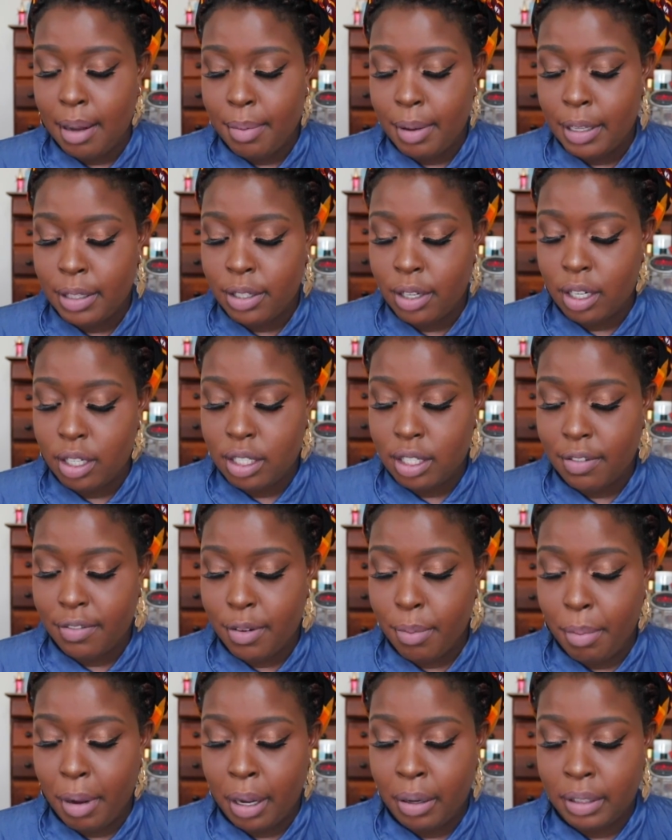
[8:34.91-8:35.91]
In terms of
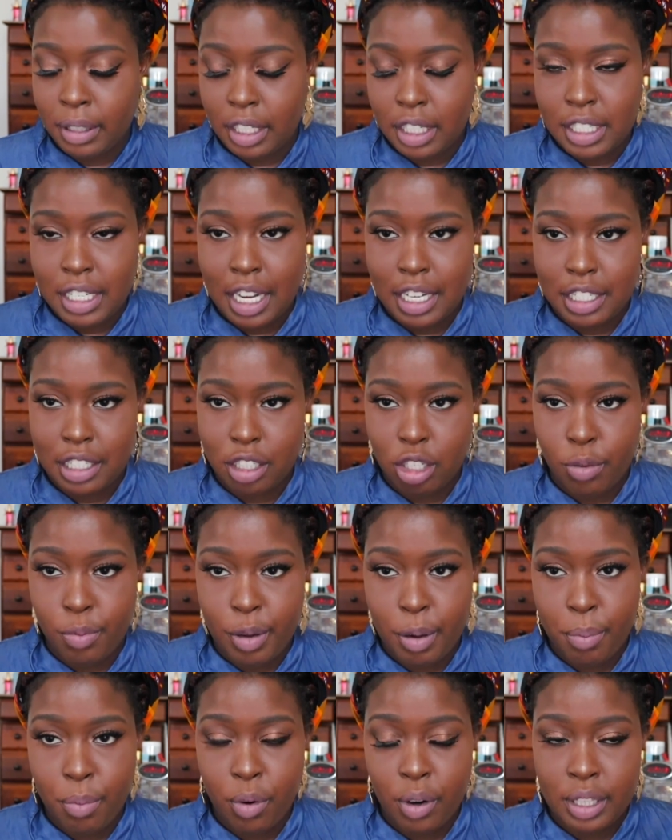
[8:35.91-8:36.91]
amount, this has a little
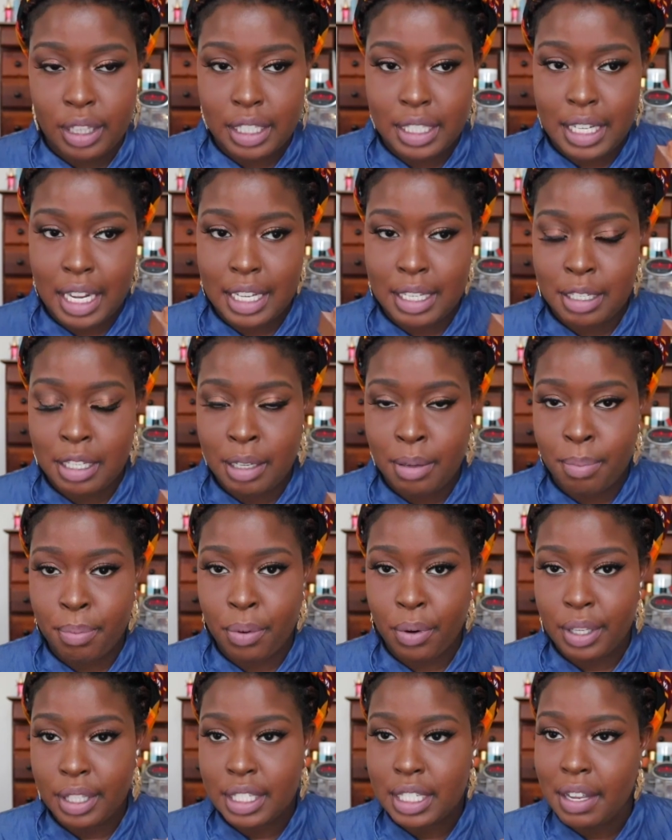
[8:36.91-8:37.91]
bit more. This has
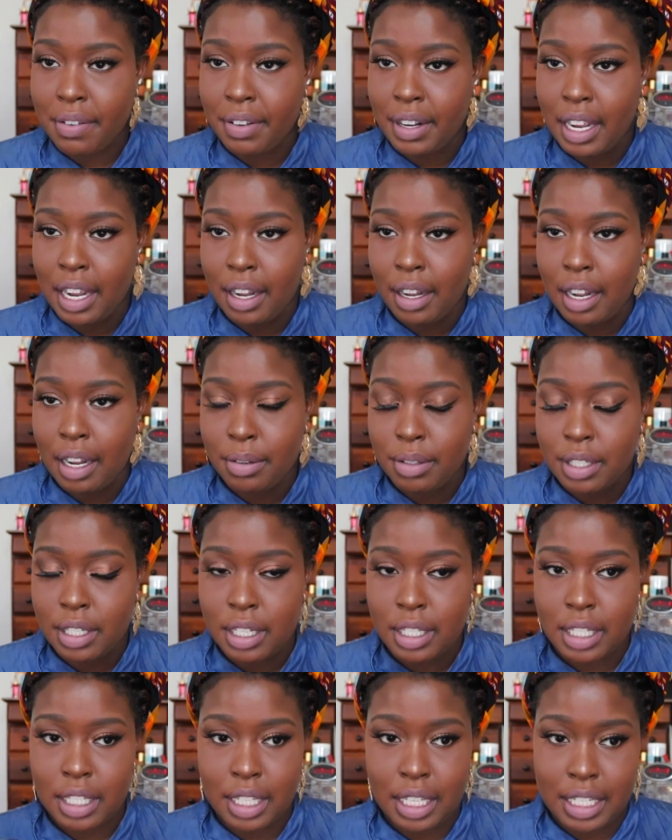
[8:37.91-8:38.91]
0.7
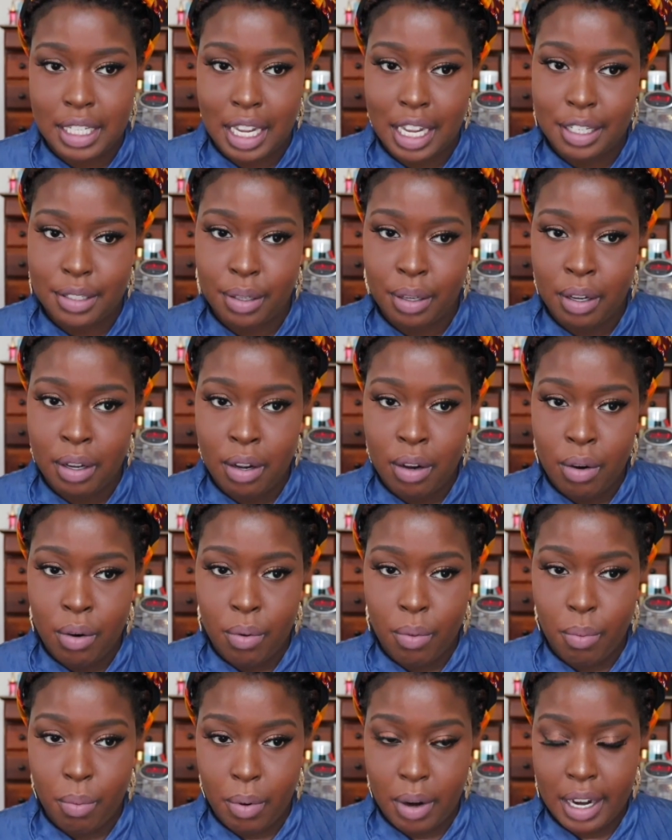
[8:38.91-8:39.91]
ounces and this has
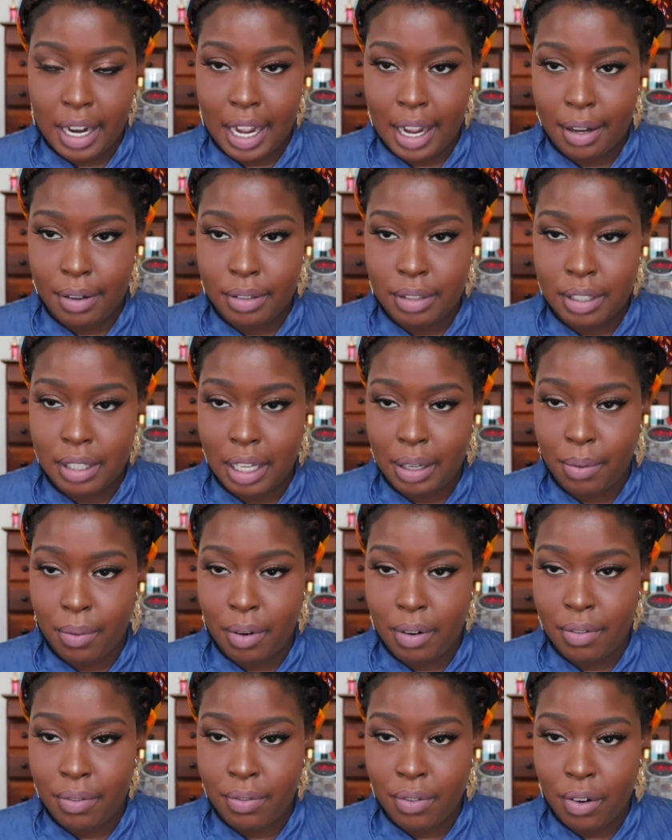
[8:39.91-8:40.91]
1 ounce, like
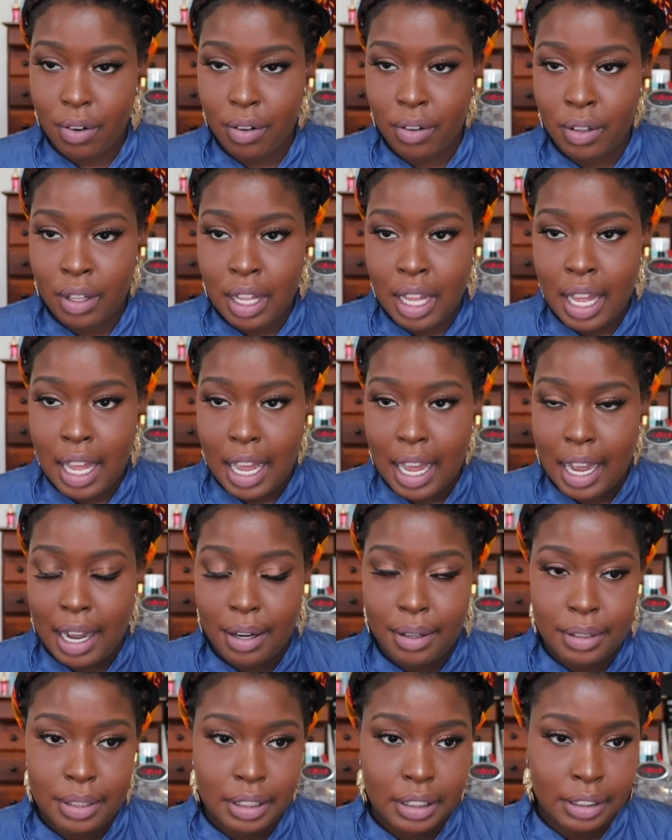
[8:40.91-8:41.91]
one full
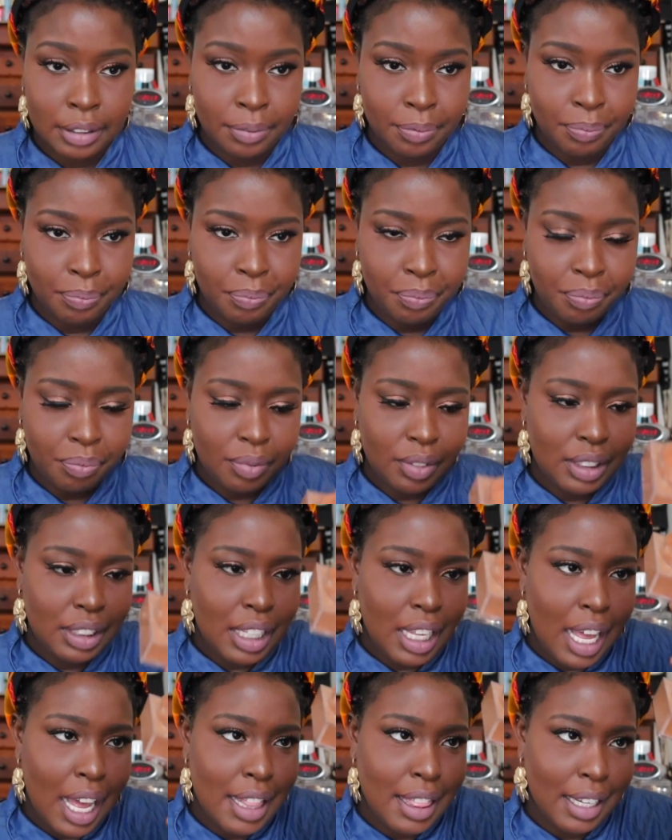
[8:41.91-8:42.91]
ounce.
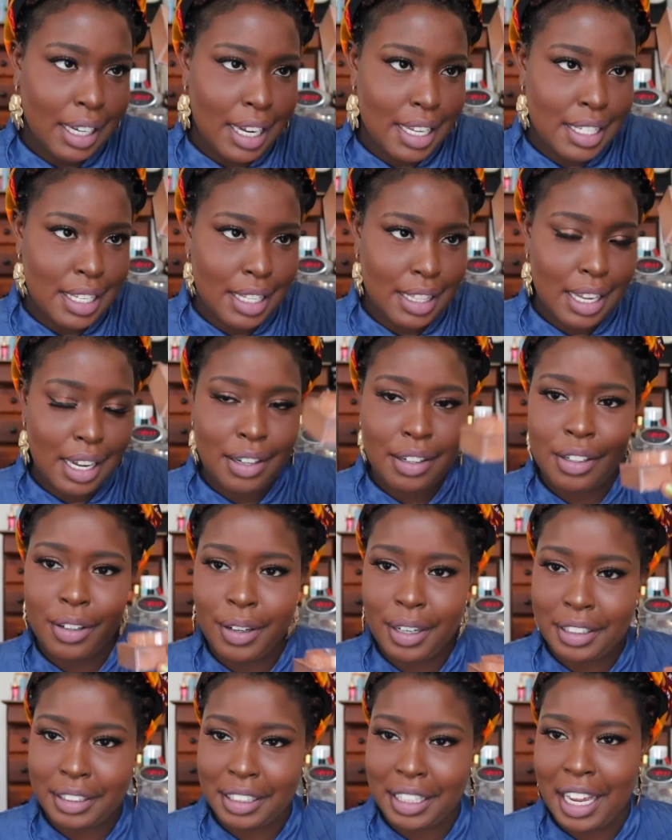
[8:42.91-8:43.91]
I think I said that
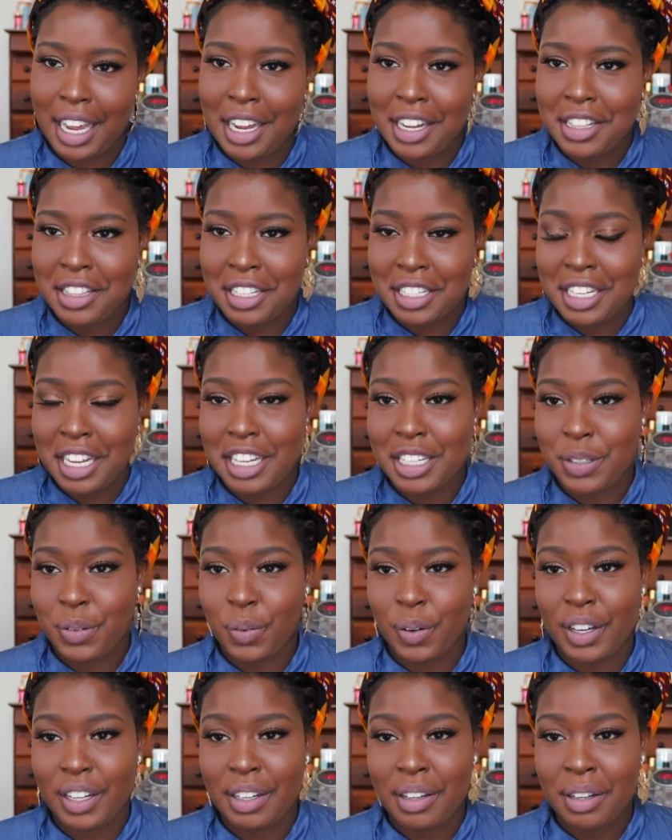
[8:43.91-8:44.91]
correct, but yeah, this has
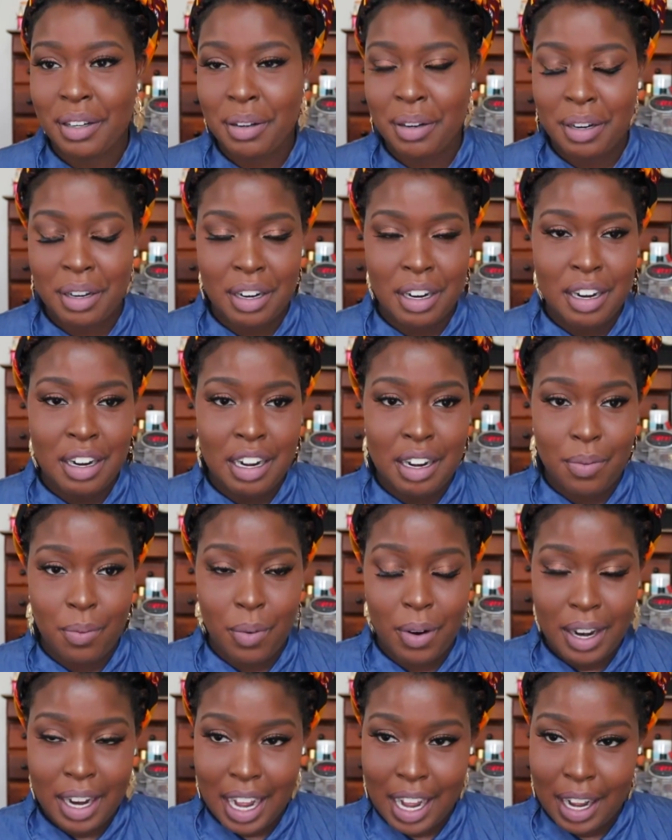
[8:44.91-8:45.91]
one
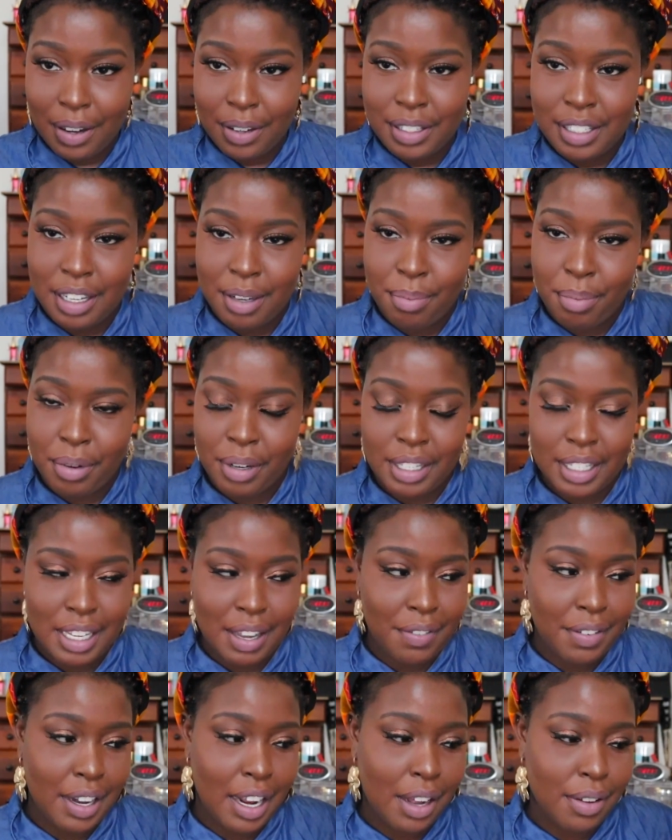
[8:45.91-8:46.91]
ounce and
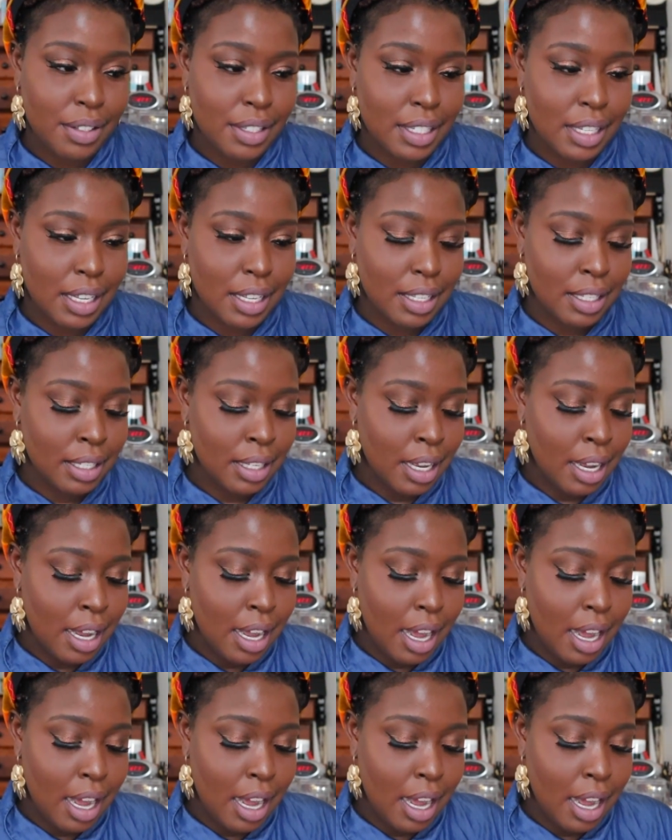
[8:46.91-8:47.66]
0.7 ounces